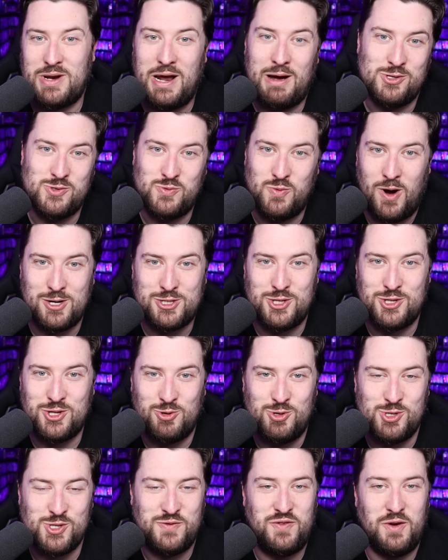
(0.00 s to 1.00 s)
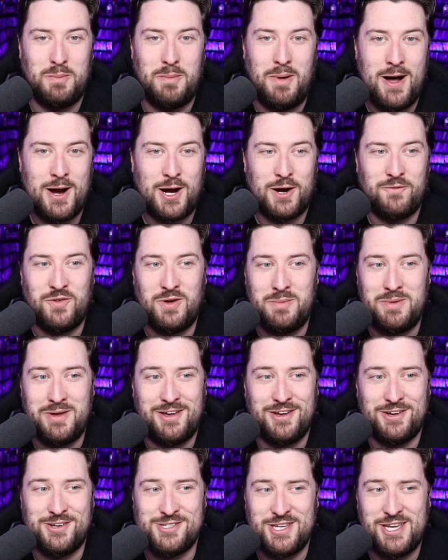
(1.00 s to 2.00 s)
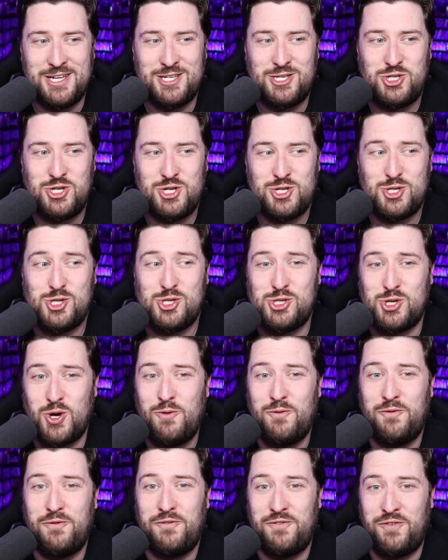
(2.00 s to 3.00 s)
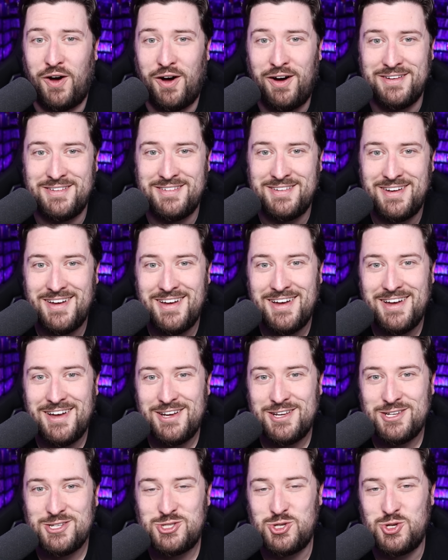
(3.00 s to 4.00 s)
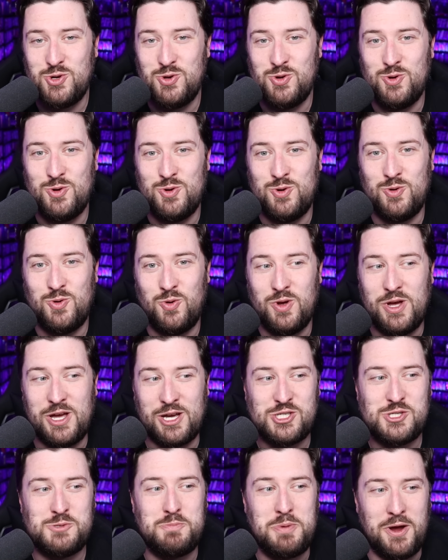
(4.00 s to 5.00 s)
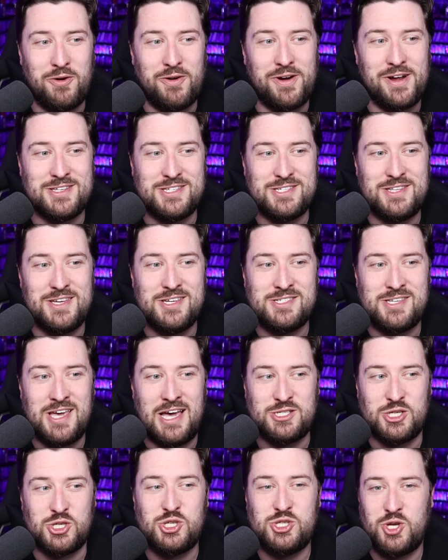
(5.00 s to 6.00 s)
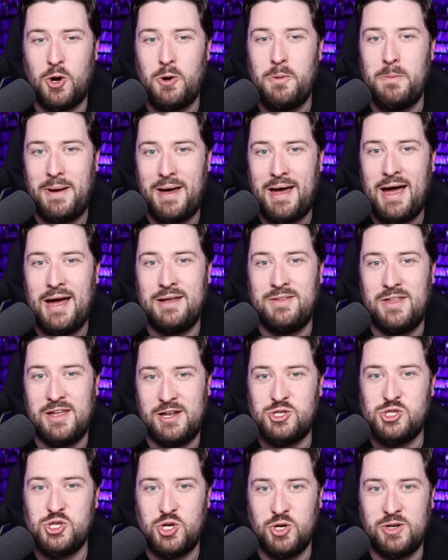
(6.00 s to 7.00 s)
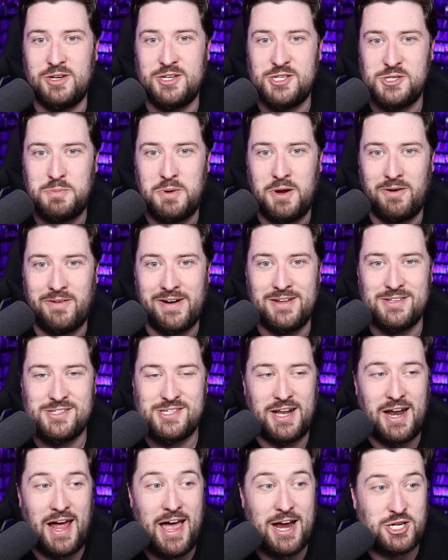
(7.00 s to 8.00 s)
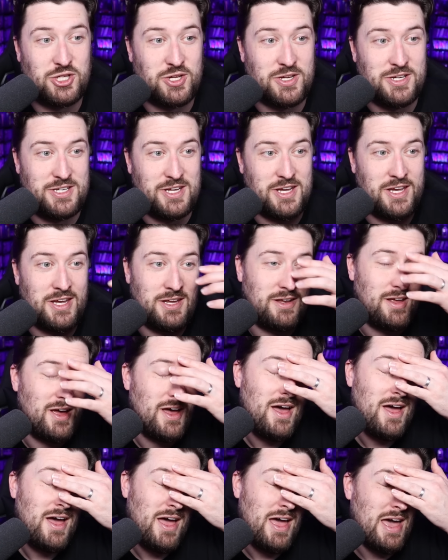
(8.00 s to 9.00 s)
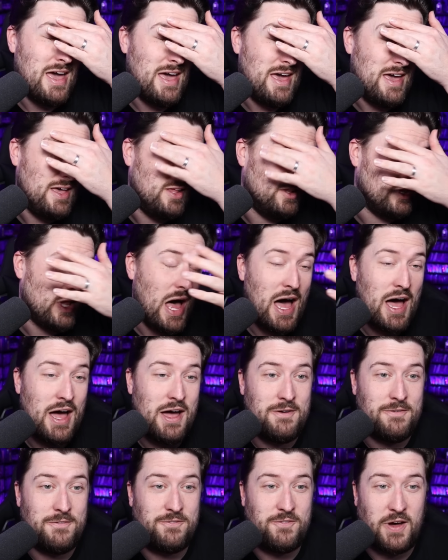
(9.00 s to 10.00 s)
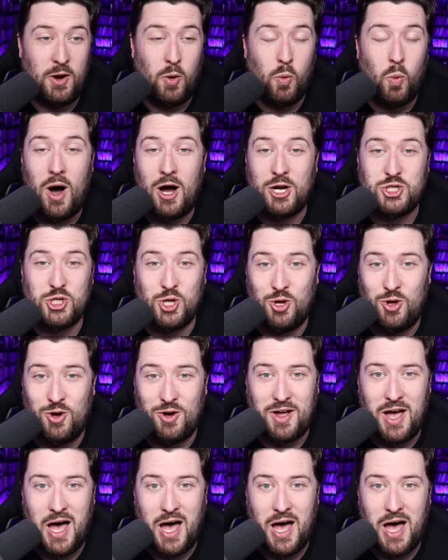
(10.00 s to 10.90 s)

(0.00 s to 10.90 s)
when I was watching through his filmography because it's just so fun to experience this as a so bad that it's good experience. And I actually did a live kind of watch along